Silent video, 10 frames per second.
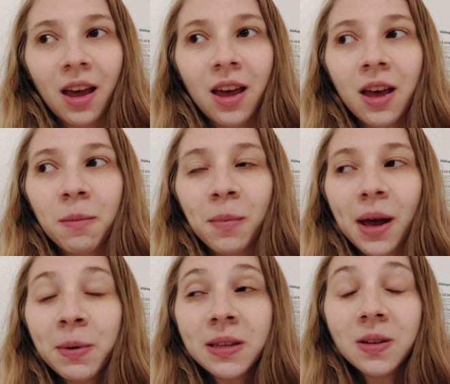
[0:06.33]

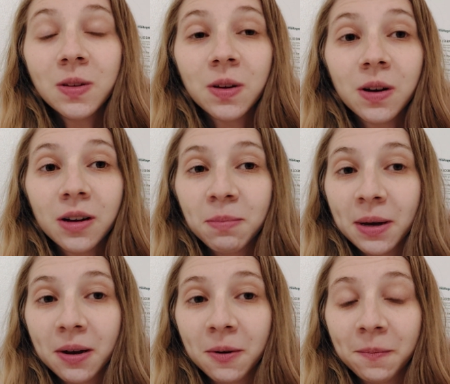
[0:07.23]
I wanted to talk
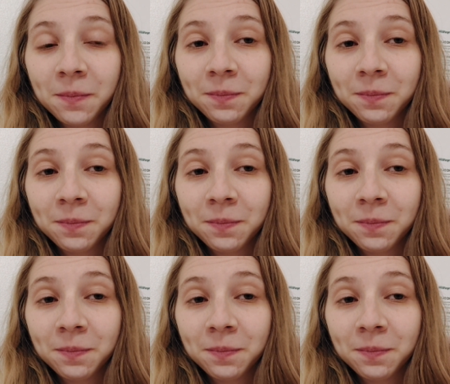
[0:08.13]
about